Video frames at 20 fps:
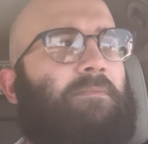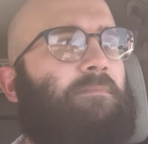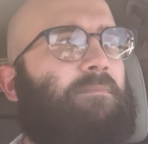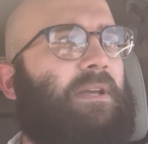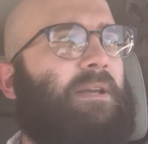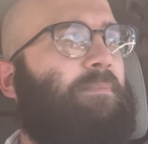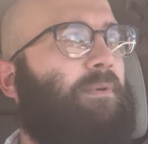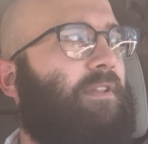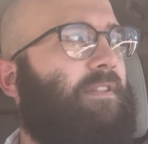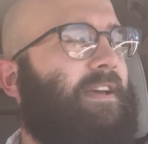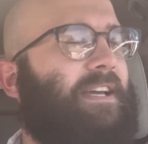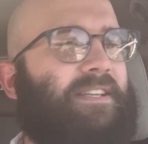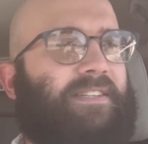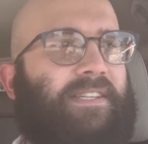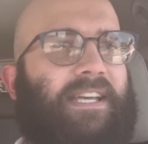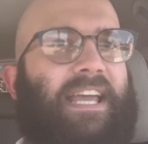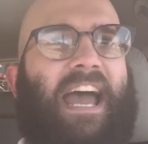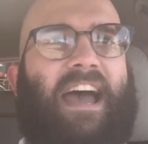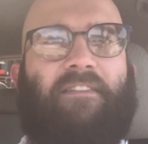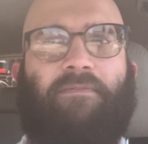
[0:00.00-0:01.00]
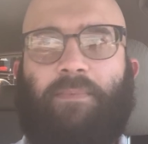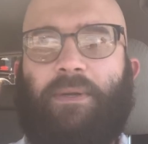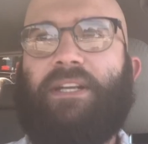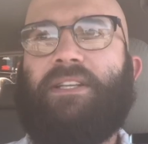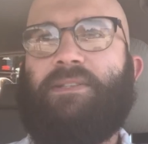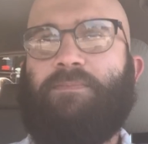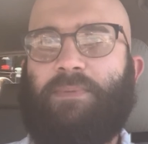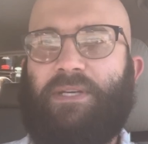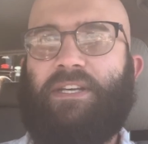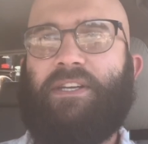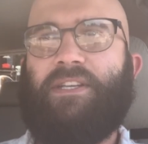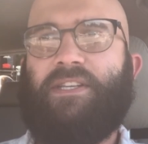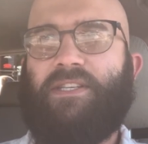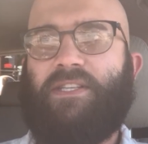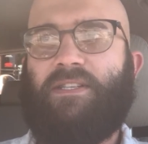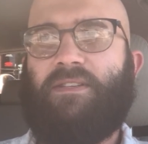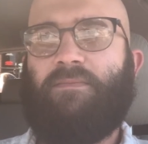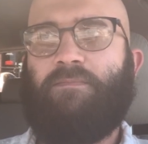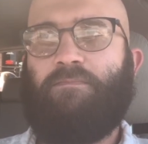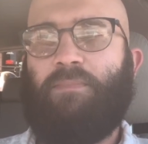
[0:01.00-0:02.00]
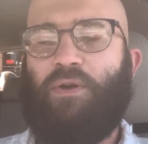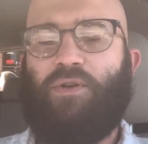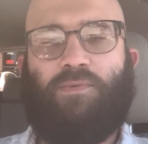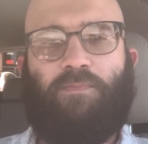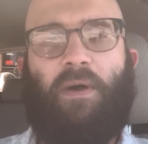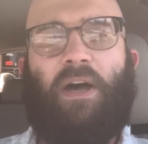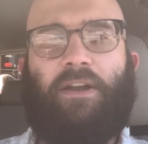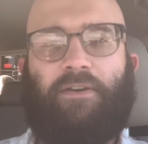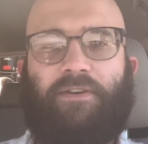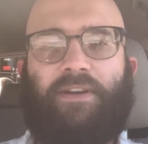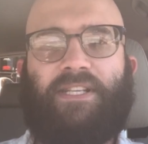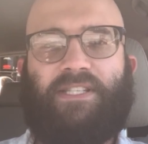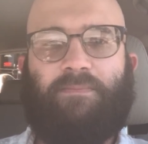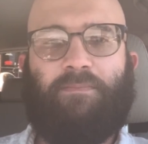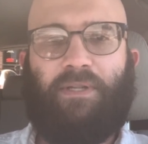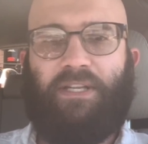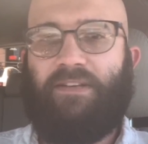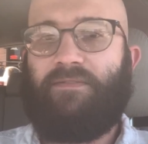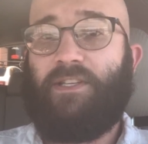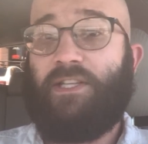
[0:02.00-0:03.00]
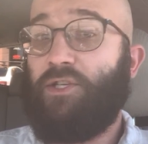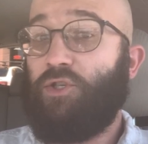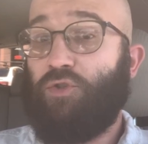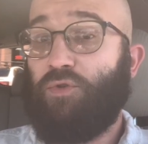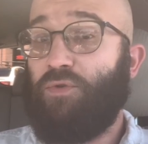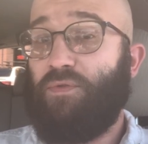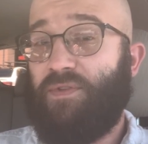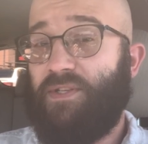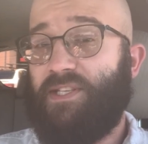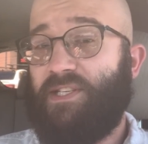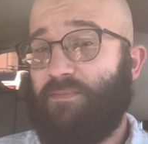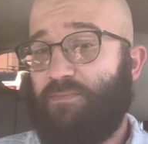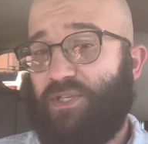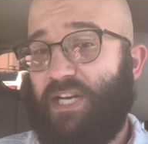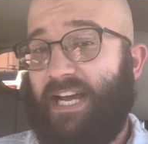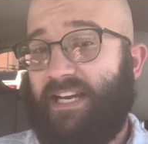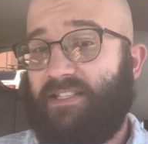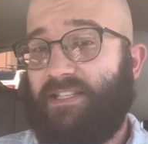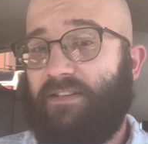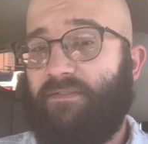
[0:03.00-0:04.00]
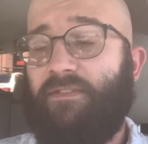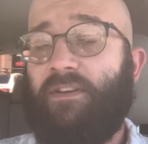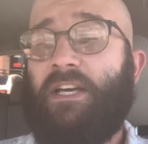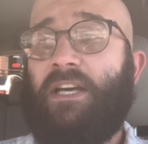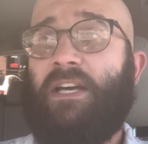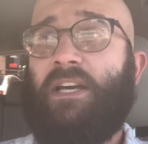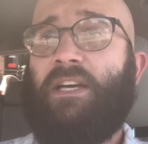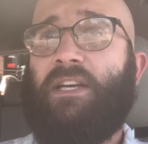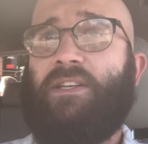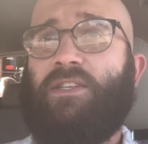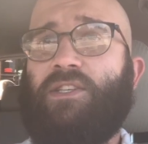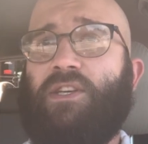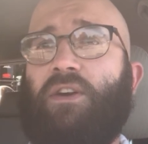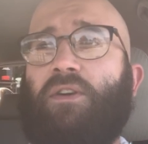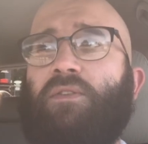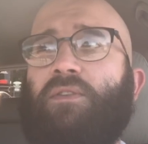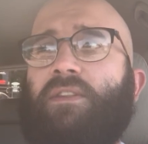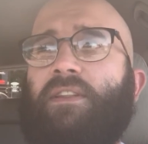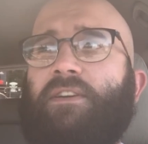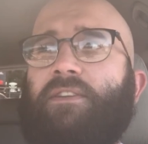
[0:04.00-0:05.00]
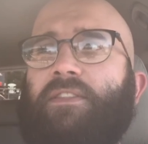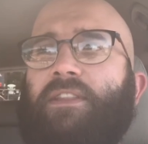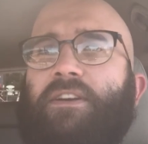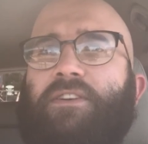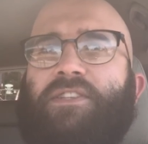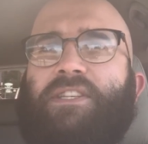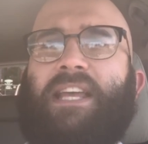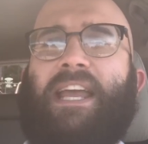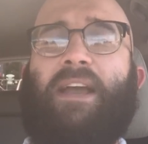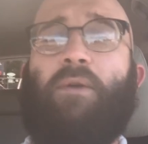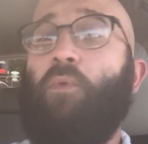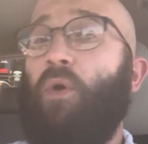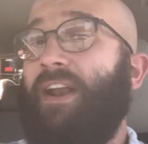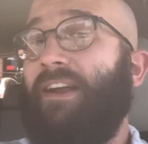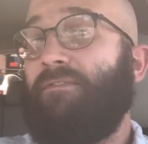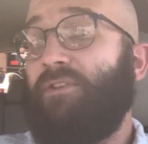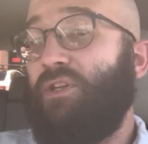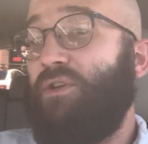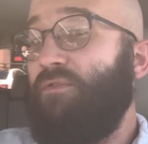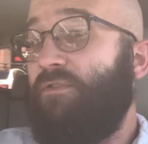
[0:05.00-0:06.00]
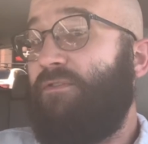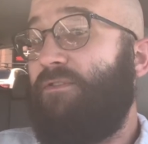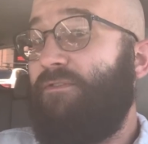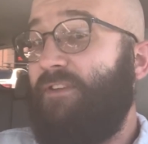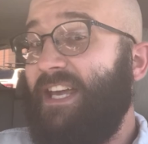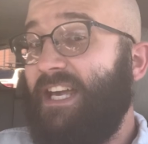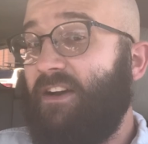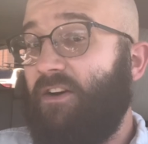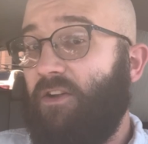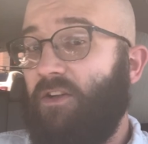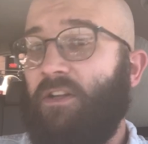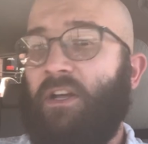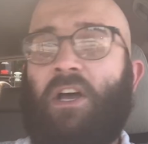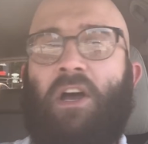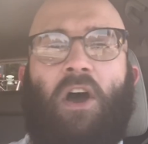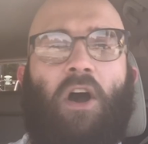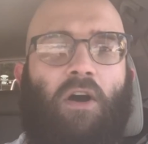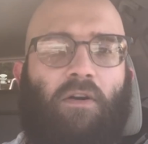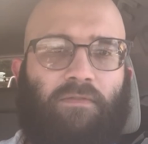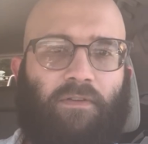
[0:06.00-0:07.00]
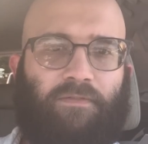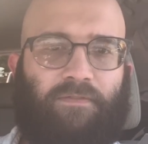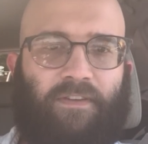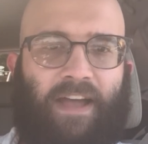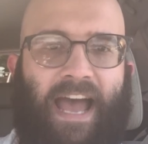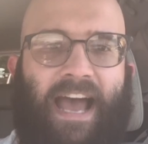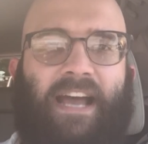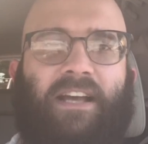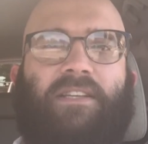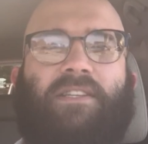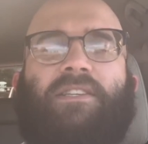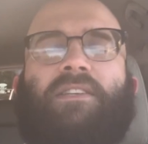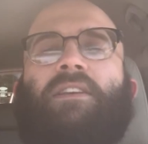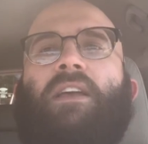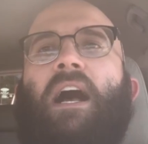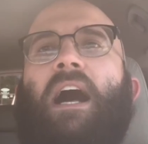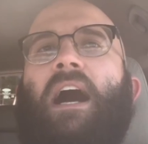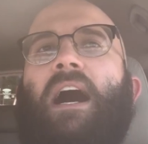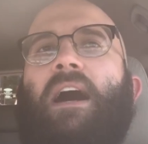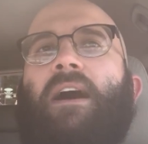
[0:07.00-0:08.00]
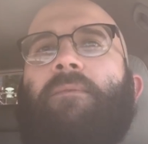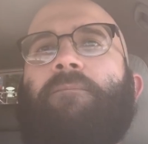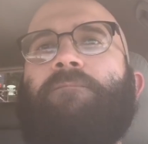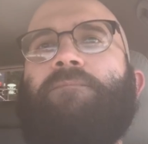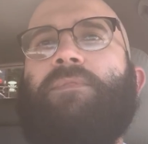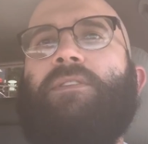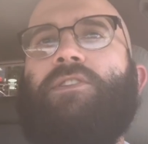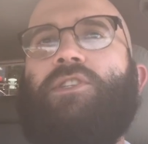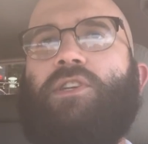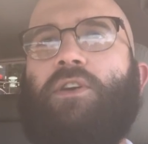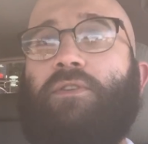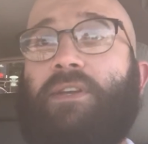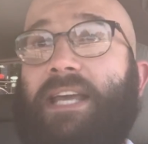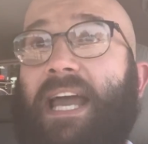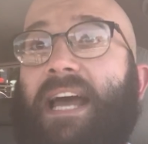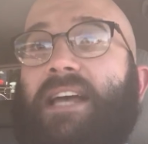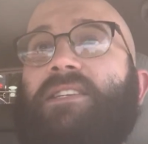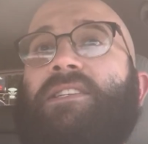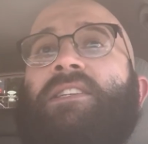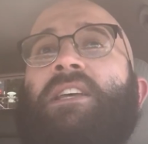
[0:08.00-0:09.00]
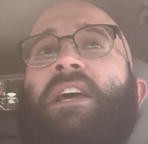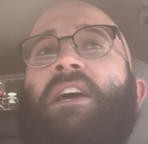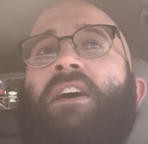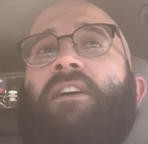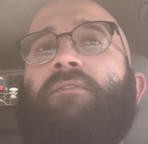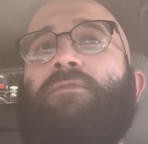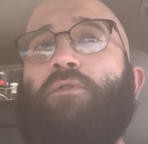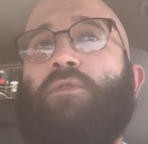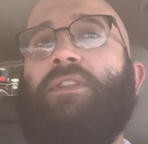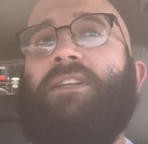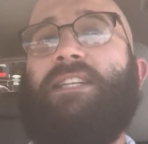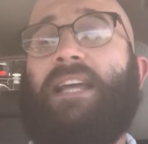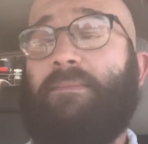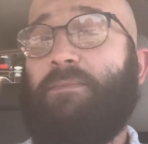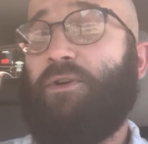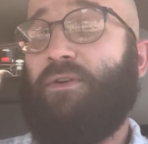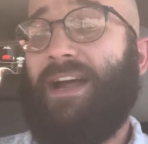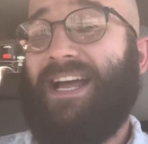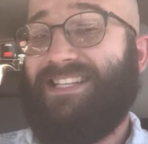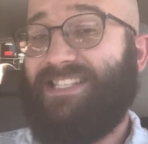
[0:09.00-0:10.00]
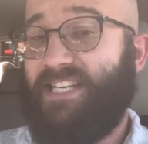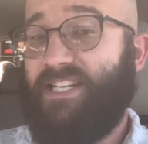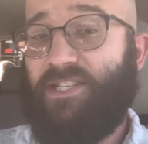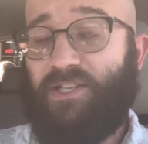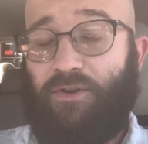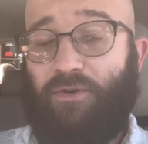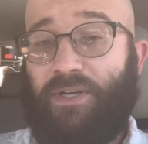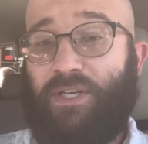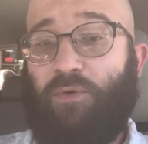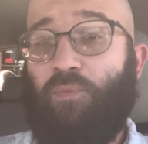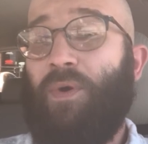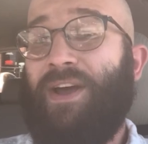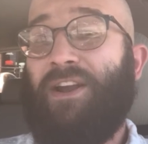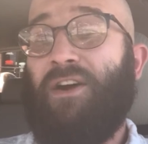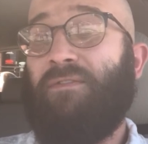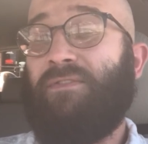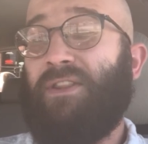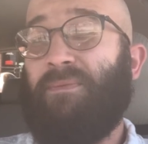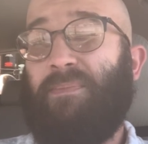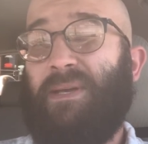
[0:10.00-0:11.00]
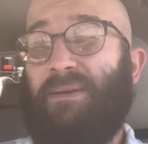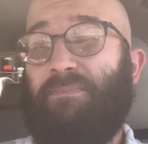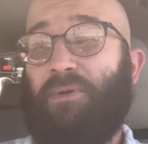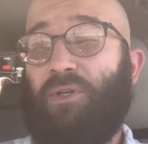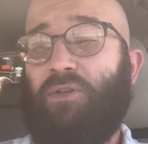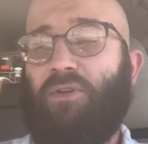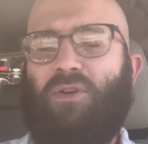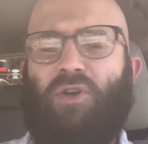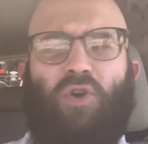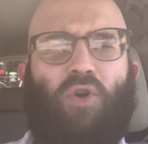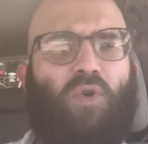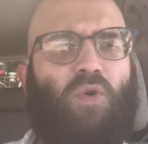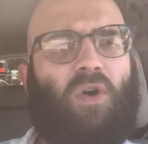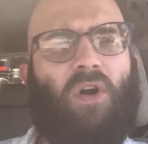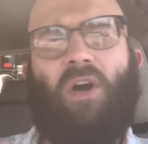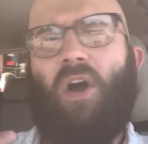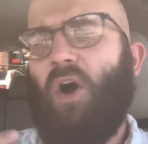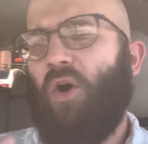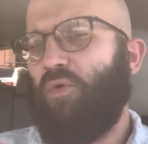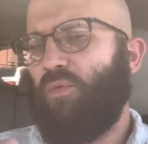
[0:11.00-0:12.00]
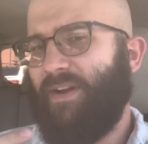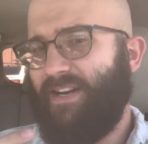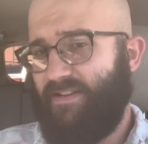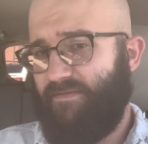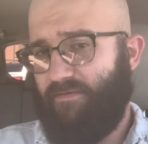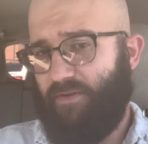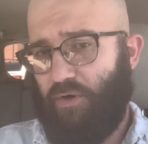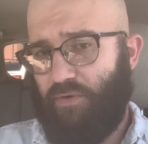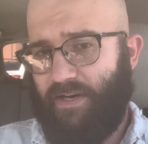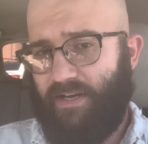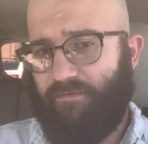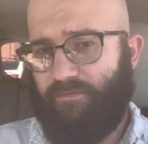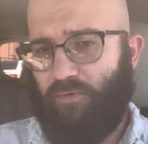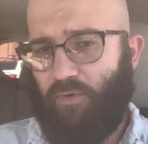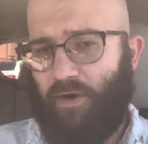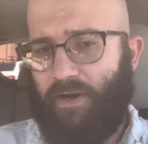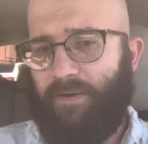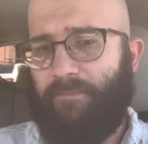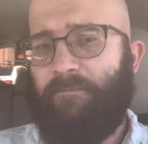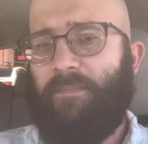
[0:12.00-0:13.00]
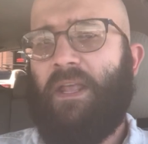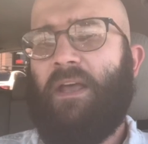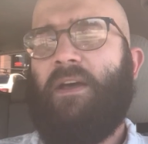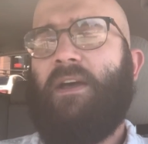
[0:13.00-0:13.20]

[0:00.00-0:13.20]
people think is a gaffe, but it's because postmodernism believes that truth is subjective. So they're saying whatever you feel over facts. So yes, for the Democrats, it's going to win over the people who are already voting for him.